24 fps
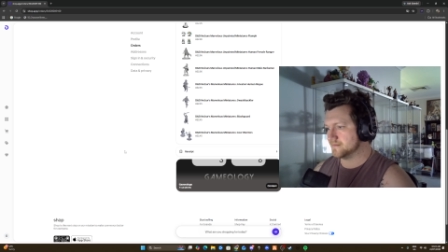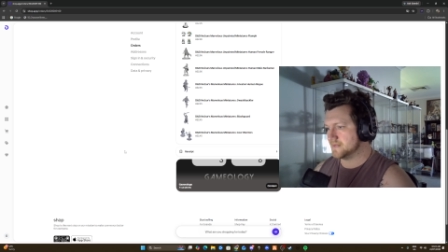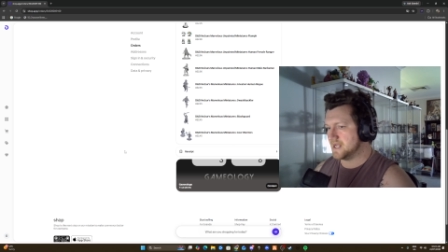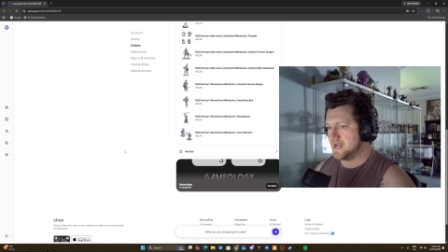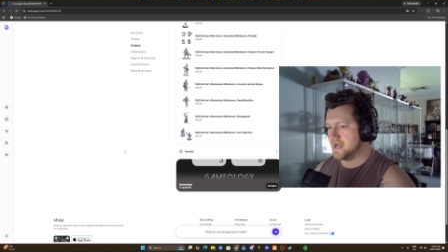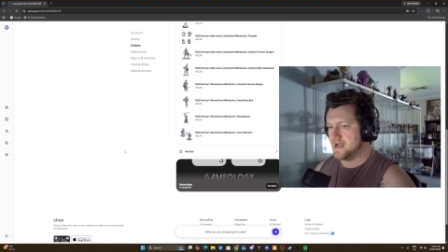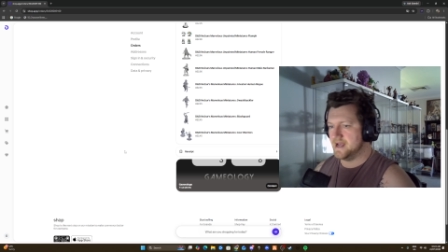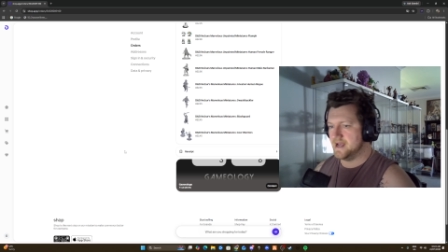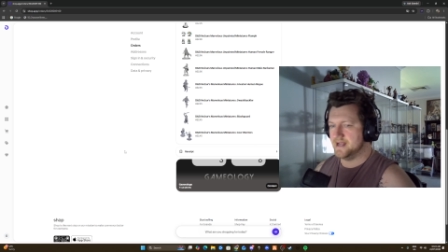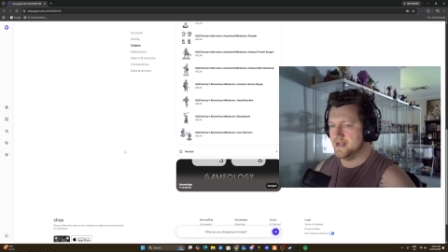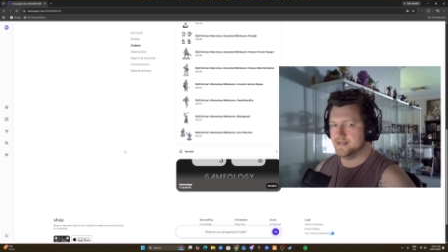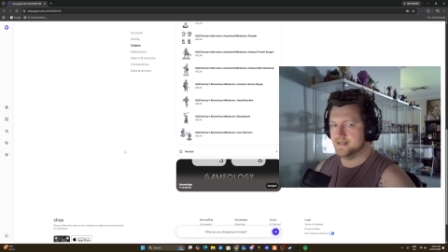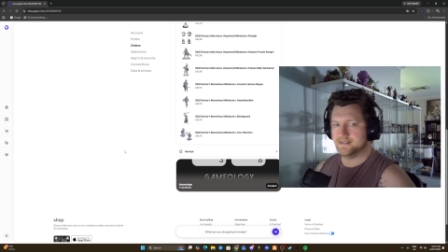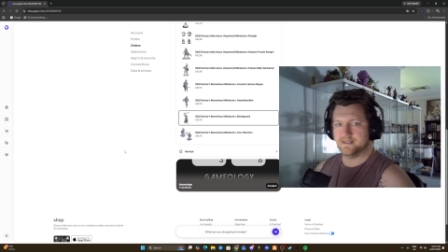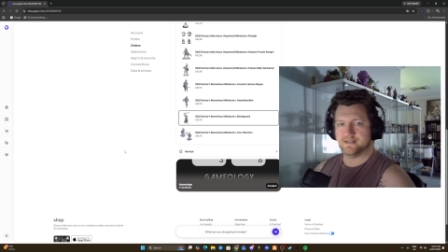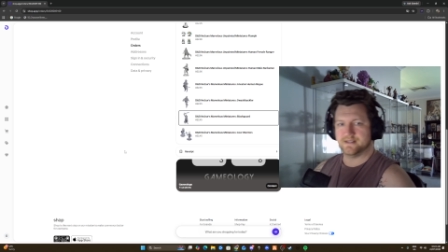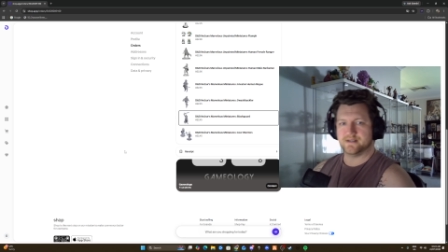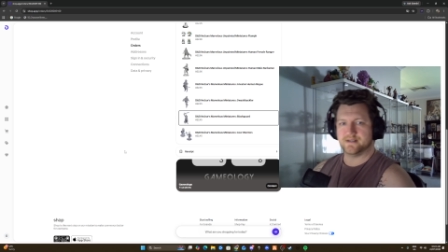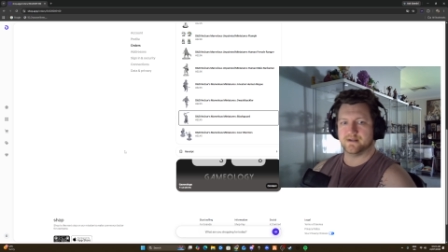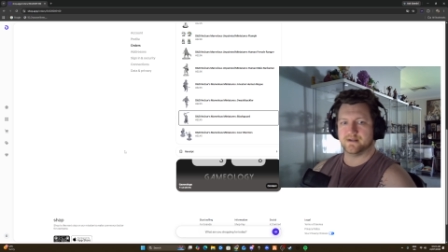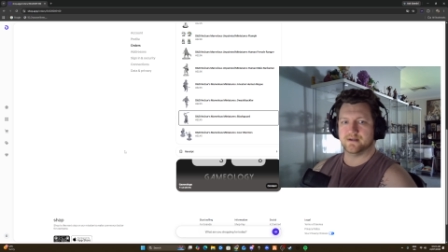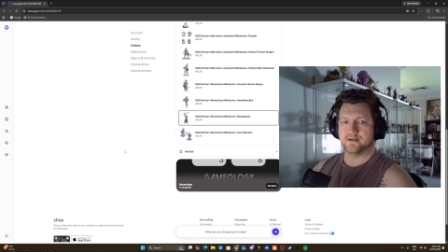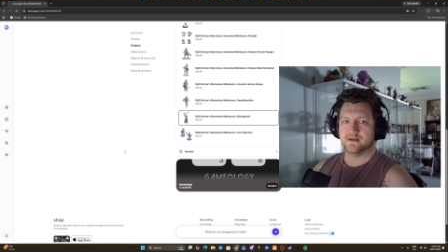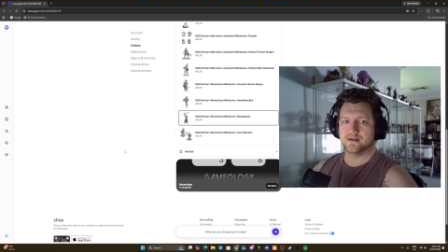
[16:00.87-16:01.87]

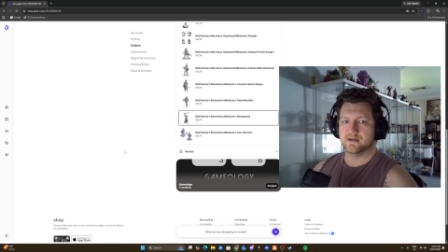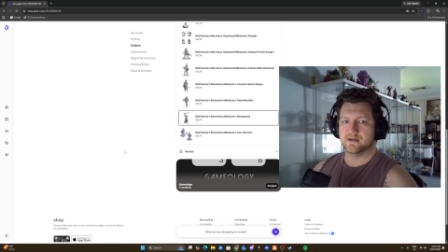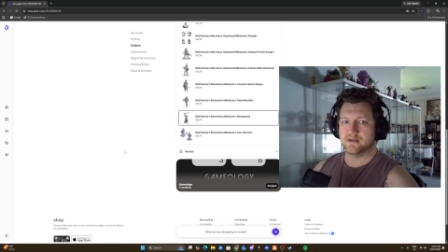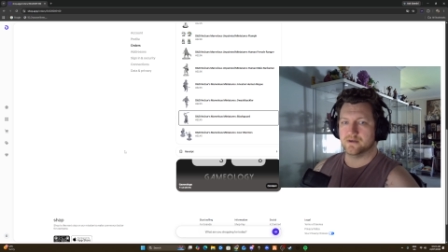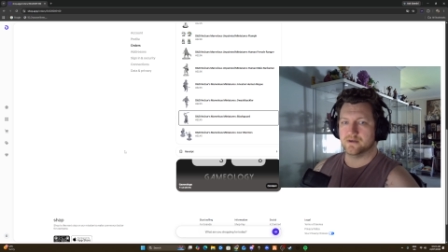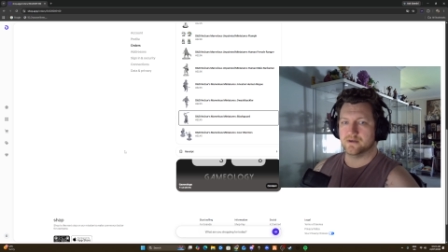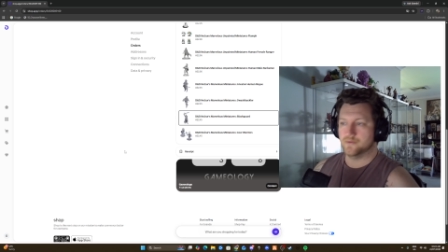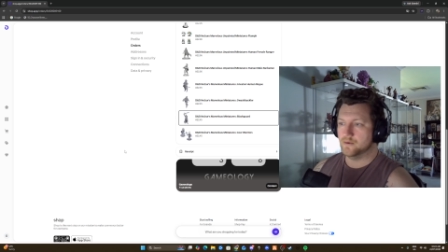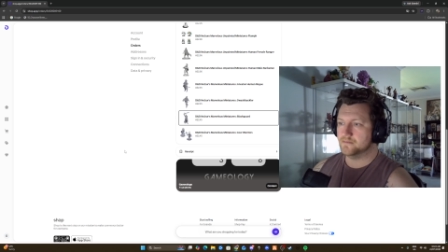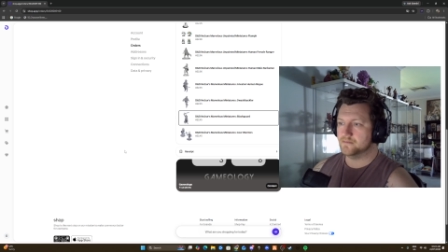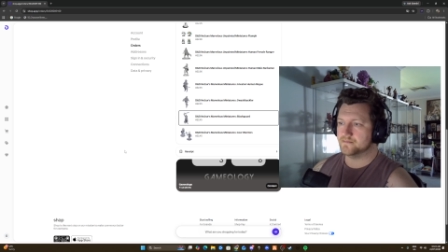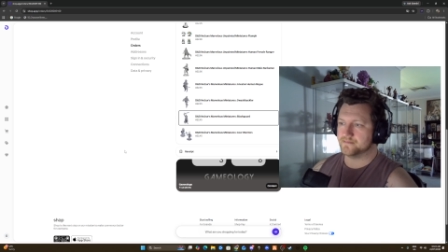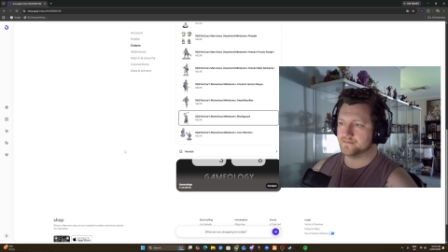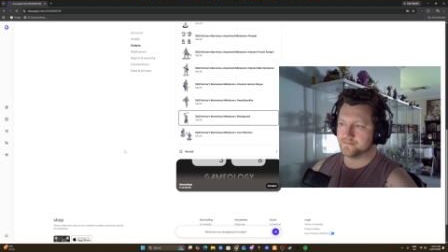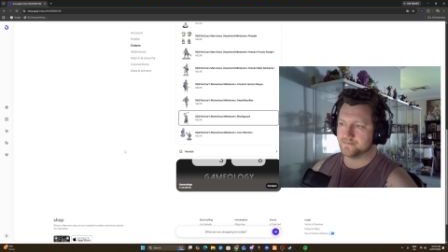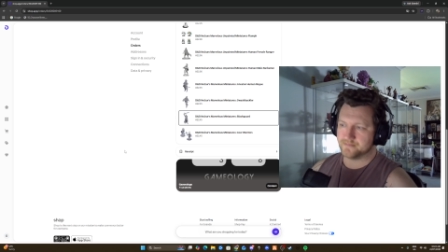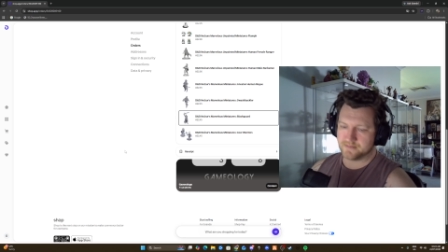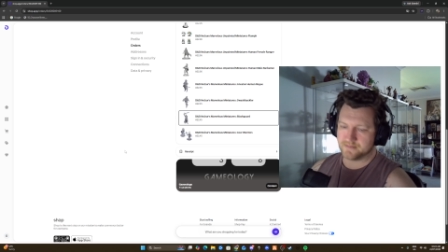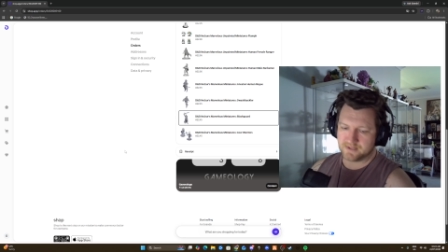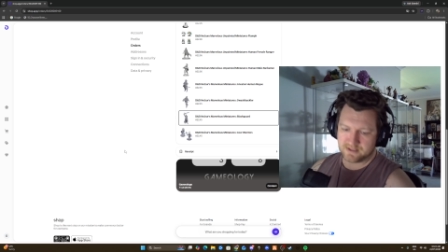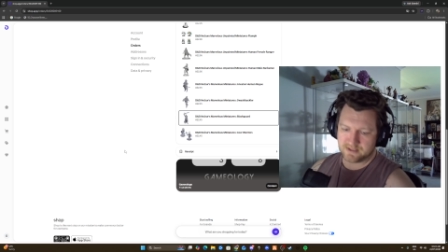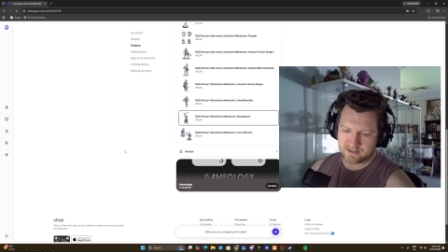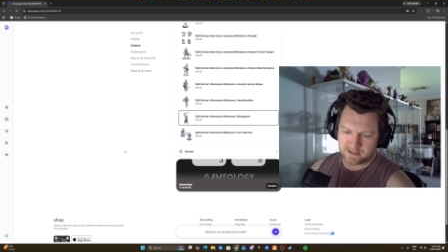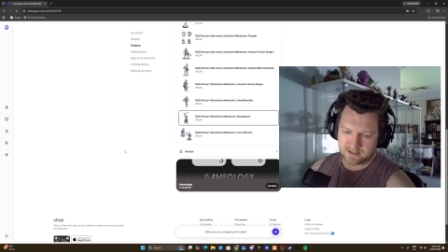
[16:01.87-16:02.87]
And well,
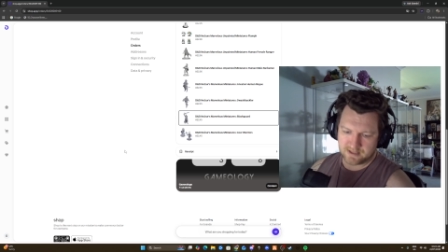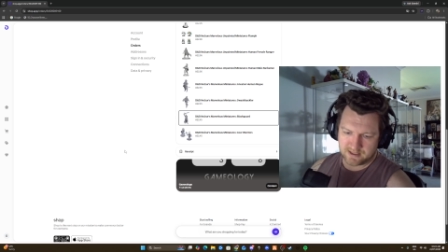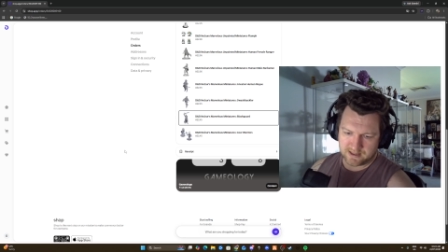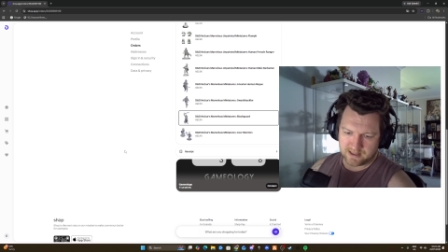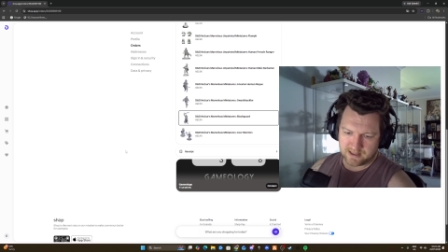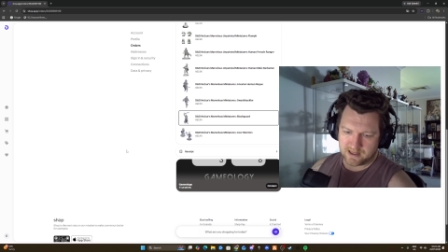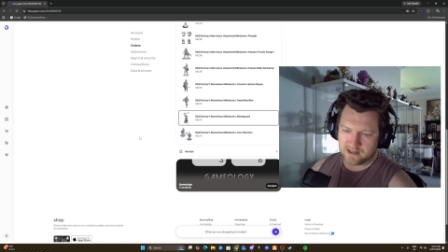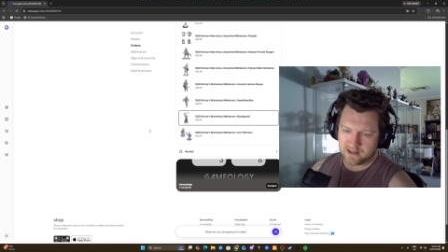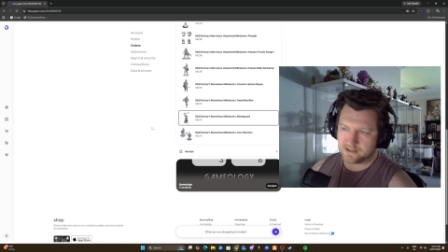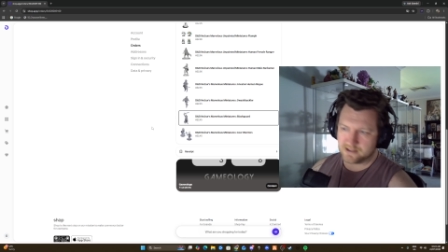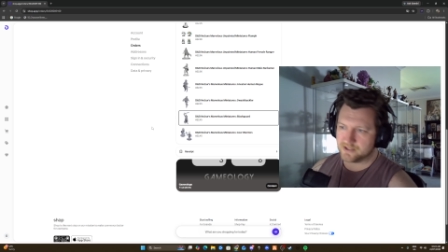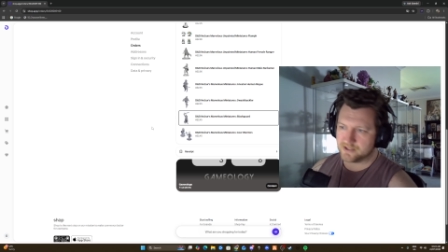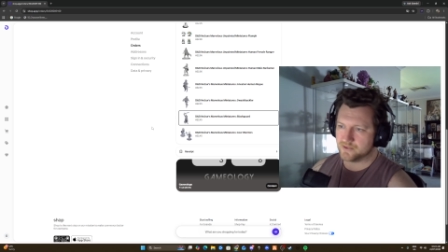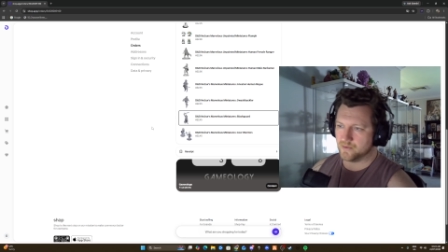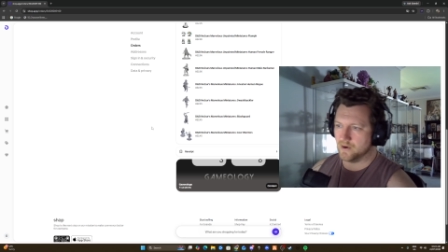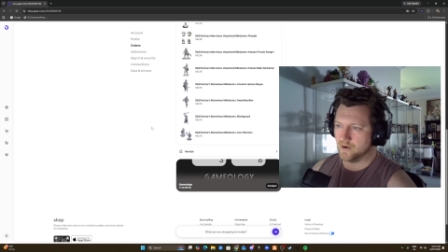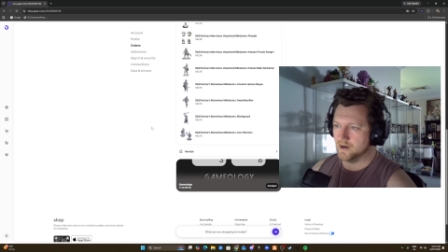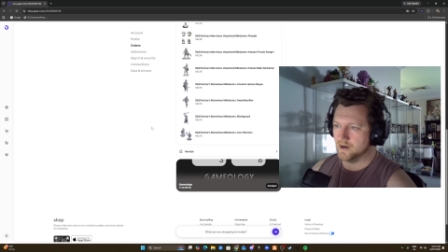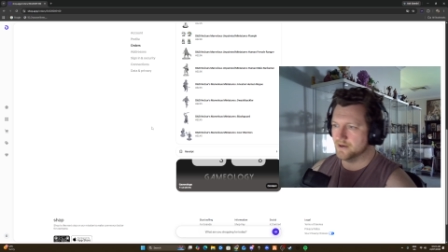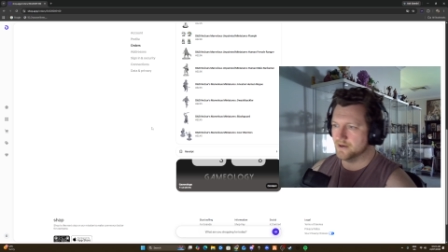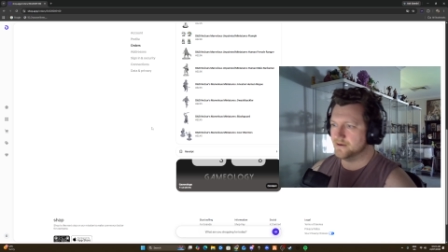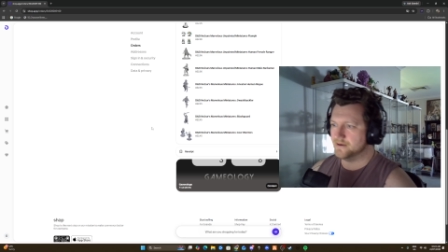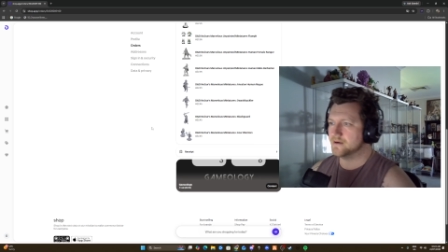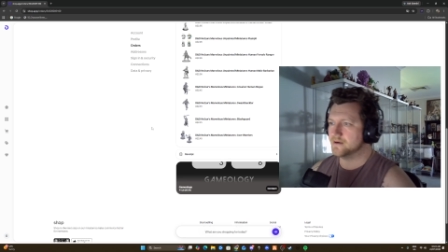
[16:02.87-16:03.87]
the last
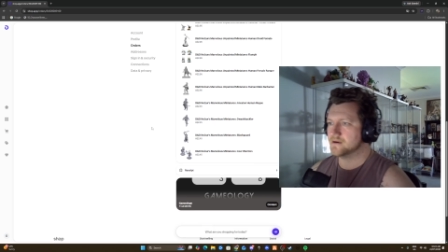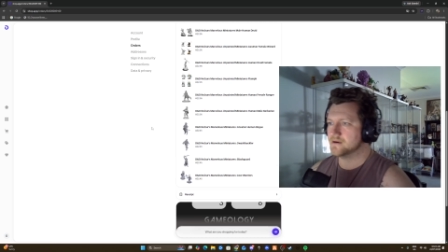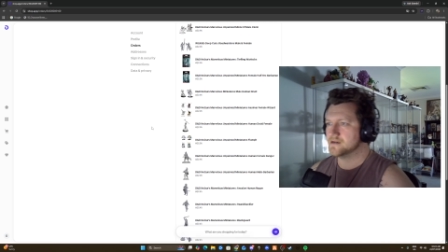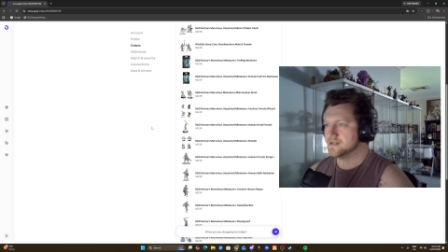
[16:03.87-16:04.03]
one,